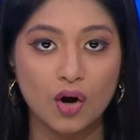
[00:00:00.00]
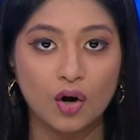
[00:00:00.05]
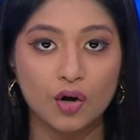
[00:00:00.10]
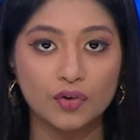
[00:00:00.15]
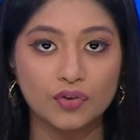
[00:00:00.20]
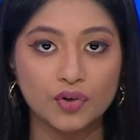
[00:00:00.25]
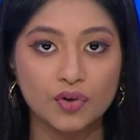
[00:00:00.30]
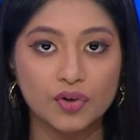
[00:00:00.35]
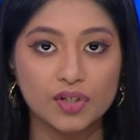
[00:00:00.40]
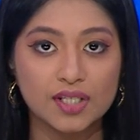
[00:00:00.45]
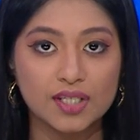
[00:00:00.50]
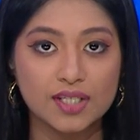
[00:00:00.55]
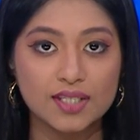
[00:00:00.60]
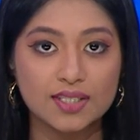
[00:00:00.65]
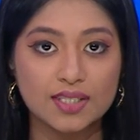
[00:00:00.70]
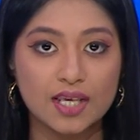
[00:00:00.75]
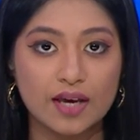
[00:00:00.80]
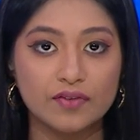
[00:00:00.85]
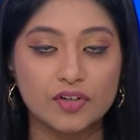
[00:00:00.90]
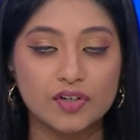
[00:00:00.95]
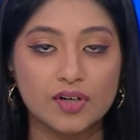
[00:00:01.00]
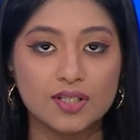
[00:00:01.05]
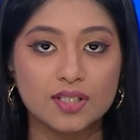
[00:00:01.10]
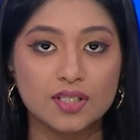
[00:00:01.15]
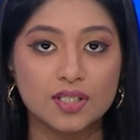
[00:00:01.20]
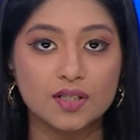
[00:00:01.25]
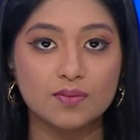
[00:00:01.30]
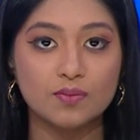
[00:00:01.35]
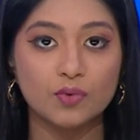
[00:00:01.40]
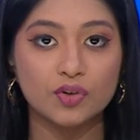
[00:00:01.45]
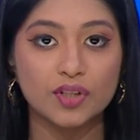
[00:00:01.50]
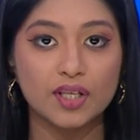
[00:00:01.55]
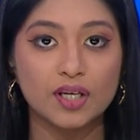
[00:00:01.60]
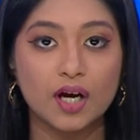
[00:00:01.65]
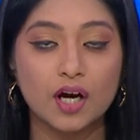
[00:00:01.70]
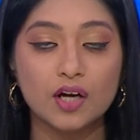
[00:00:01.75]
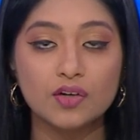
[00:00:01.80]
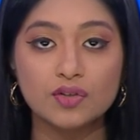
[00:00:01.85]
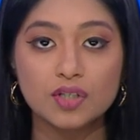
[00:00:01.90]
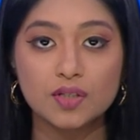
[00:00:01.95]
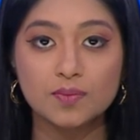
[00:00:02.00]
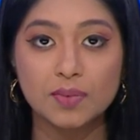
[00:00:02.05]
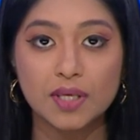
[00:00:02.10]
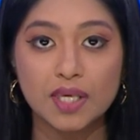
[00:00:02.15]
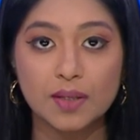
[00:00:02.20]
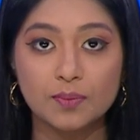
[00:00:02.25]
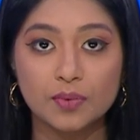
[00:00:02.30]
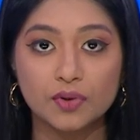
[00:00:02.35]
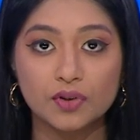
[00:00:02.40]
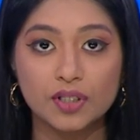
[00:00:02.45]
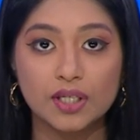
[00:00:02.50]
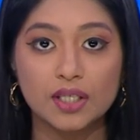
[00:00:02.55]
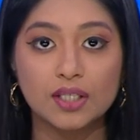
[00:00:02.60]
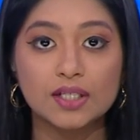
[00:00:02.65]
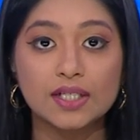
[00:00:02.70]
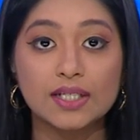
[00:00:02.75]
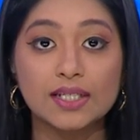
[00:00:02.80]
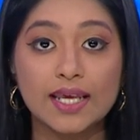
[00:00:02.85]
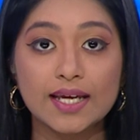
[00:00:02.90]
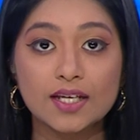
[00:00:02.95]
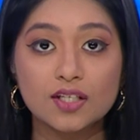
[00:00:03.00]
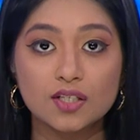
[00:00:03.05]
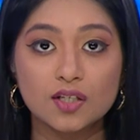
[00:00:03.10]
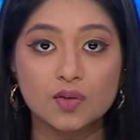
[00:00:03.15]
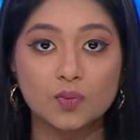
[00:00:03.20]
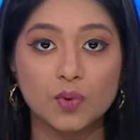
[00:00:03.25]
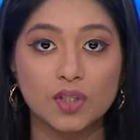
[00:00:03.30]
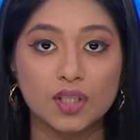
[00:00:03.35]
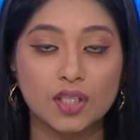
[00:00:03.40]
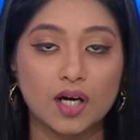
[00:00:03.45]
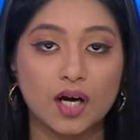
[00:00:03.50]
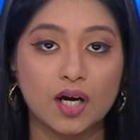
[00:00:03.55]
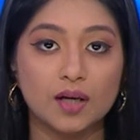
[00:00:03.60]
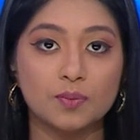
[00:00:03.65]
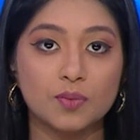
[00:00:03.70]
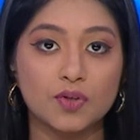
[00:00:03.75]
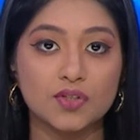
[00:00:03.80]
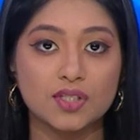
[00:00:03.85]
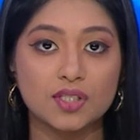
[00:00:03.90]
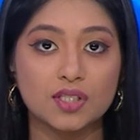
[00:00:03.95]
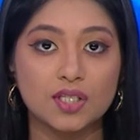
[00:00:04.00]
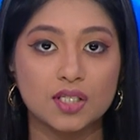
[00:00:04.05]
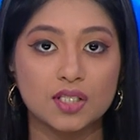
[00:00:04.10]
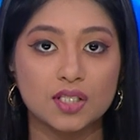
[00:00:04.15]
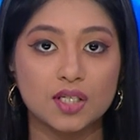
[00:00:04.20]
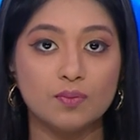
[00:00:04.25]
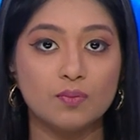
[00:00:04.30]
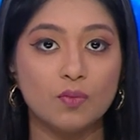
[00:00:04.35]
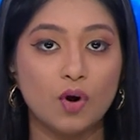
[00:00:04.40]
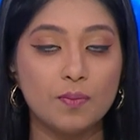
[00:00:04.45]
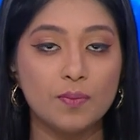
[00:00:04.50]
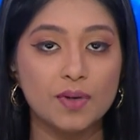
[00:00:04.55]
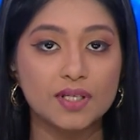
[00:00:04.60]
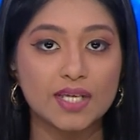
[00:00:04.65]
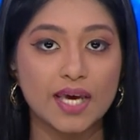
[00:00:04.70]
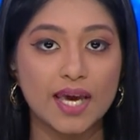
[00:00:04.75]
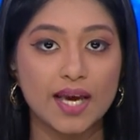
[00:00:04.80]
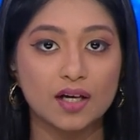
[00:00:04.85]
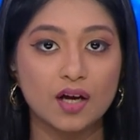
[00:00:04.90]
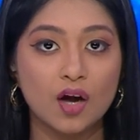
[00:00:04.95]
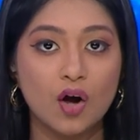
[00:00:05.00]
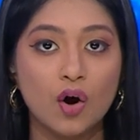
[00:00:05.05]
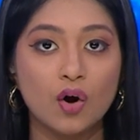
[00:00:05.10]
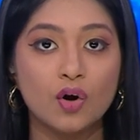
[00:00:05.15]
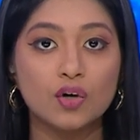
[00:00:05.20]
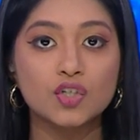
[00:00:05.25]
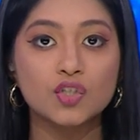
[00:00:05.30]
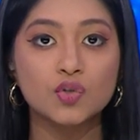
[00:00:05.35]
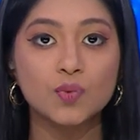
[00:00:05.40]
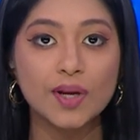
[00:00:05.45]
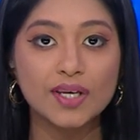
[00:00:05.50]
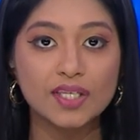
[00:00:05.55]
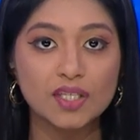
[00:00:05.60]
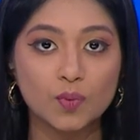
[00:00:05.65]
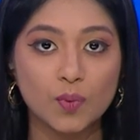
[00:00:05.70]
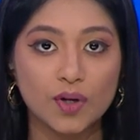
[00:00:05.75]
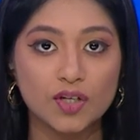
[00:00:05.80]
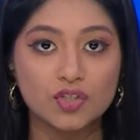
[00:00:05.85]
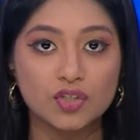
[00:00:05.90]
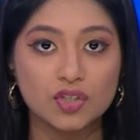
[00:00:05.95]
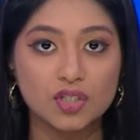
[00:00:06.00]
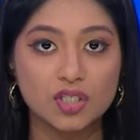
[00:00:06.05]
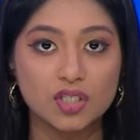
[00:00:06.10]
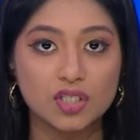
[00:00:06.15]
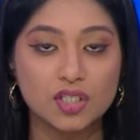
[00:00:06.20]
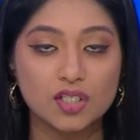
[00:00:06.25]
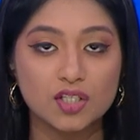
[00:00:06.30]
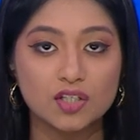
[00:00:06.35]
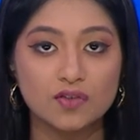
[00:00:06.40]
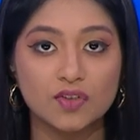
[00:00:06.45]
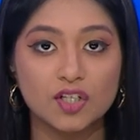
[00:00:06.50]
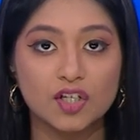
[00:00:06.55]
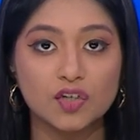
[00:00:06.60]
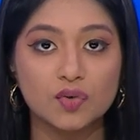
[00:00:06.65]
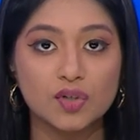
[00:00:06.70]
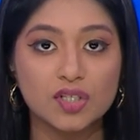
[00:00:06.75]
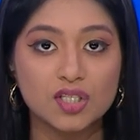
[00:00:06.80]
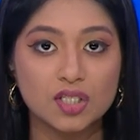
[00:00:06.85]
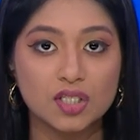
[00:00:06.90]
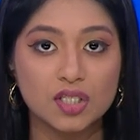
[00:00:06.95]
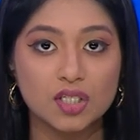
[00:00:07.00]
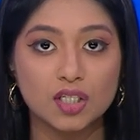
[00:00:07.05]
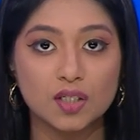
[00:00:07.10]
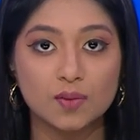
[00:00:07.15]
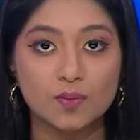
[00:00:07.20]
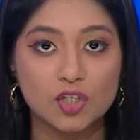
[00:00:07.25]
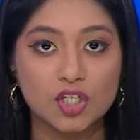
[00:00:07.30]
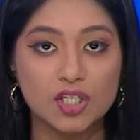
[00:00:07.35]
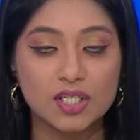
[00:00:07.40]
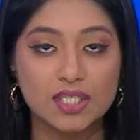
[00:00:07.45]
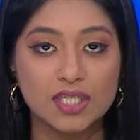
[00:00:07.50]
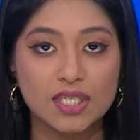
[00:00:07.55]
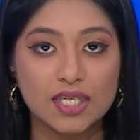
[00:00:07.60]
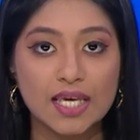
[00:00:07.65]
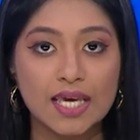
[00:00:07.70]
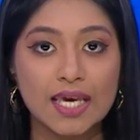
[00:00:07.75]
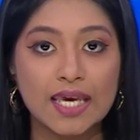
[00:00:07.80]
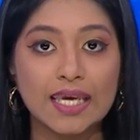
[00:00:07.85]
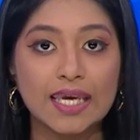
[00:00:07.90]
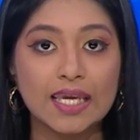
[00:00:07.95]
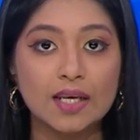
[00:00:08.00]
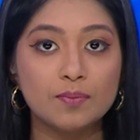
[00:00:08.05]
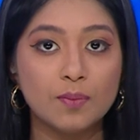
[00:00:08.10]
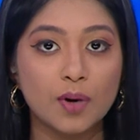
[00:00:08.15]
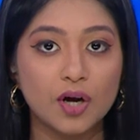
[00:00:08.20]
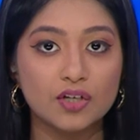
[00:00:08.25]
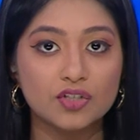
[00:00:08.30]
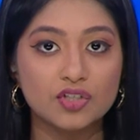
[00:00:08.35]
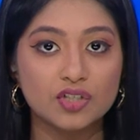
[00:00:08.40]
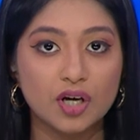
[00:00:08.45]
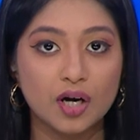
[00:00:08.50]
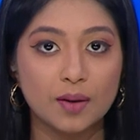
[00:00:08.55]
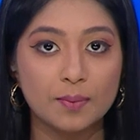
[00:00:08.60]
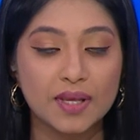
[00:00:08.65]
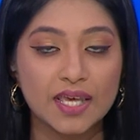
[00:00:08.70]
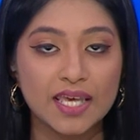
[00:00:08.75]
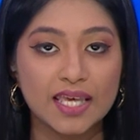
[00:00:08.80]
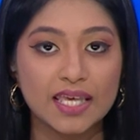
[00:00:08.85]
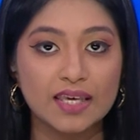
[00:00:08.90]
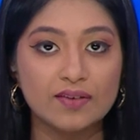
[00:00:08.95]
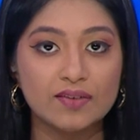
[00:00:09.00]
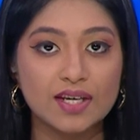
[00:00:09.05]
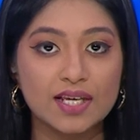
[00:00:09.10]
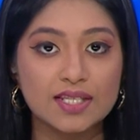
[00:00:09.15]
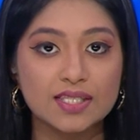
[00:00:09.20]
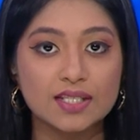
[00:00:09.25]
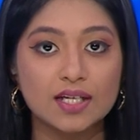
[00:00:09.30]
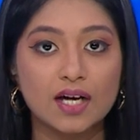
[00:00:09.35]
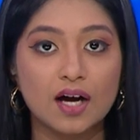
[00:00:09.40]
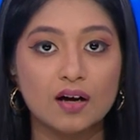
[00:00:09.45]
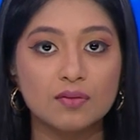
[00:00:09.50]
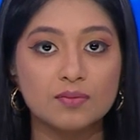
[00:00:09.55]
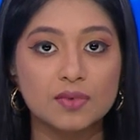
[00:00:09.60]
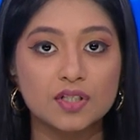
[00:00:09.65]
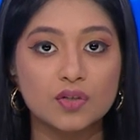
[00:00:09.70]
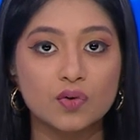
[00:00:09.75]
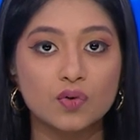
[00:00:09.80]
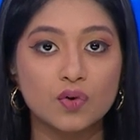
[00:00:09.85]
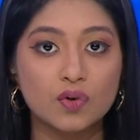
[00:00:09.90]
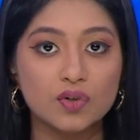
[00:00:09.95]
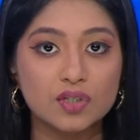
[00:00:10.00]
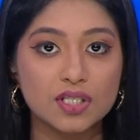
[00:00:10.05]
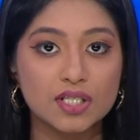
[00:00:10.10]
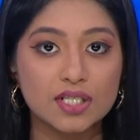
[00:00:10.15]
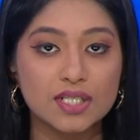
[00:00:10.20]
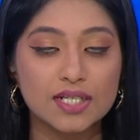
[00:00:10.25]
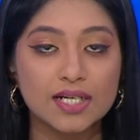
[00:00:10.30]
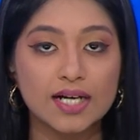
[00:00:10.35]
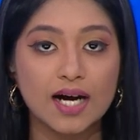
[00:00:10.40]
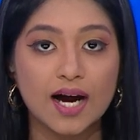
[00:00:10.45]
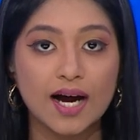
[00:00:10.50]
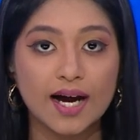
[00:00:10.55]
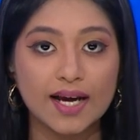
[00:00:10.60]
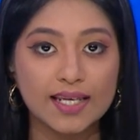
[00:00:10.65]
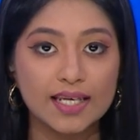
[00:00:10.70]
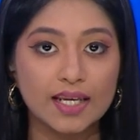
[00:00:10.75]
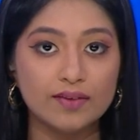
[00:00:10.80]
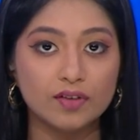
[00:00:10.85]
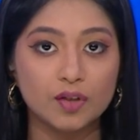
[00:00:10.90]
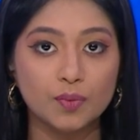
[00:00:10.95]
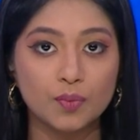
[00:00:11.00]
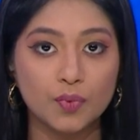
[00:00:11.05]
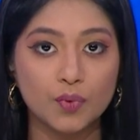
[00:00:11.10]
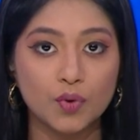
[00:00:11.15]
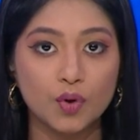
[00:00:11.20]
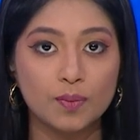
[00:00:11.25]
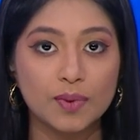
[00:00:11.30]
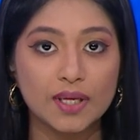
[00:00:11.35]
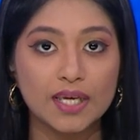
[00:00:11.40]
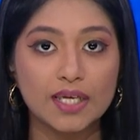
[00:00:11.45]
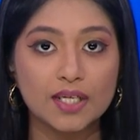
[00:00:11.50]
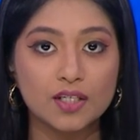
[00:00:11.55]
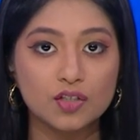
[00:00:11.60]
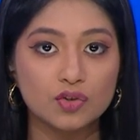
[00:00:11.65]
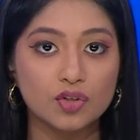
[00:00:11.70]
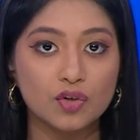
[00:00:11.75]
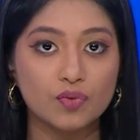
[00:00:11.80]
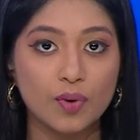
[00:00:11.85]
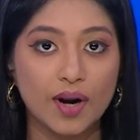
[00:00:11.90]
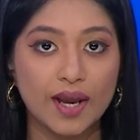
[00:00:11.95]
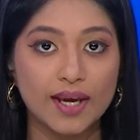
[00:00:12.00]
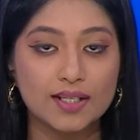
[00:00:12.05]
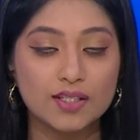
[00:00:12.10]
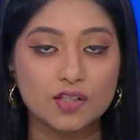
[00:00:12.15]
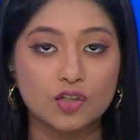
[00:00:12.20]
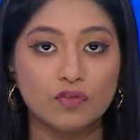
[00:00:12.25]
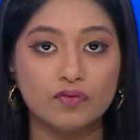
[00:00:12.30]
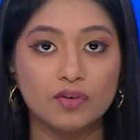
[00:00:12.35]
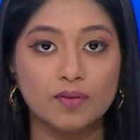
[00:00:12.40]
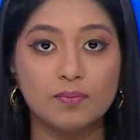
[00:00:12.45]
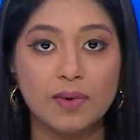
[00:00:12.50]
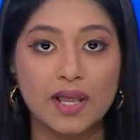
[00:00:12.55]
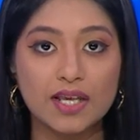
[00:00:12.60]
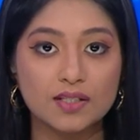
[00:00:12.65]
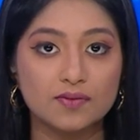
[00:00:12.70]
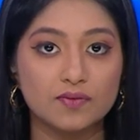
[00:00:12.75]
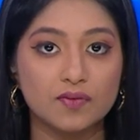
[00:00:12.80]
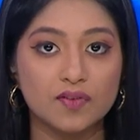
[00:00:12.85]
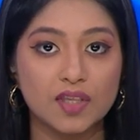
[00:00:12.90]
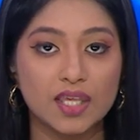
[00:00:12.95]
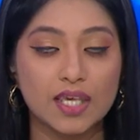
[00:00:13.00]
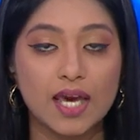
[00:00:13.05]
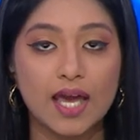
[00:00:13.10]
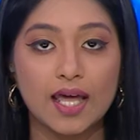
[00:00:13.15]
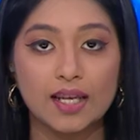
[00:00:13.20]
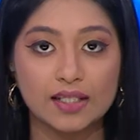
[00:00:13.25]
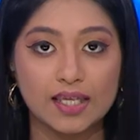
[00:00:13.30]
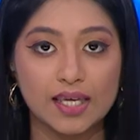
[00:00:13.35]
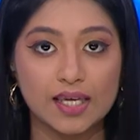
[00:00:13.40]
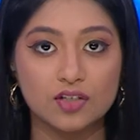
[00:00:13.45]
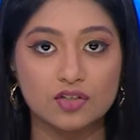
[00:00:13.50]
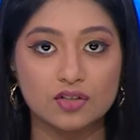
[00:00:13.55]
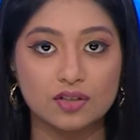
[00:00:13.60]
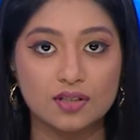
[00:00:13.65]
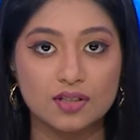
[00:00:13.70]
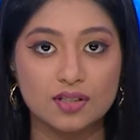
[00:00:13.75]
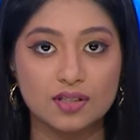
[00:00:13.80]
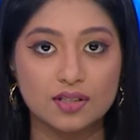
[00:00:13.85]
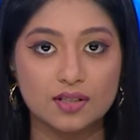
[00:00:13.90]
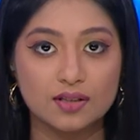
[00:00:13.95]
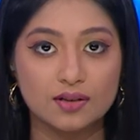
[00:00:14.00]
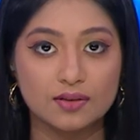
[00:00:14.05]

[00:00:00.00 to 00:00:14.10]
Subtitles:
Authorities have arrested more than 100 people in connection with the unprecedented mob attack on 21 churches of the Christian community in Punjab, even as the government ordered a high-level probe into the riots over blasphemy allegations.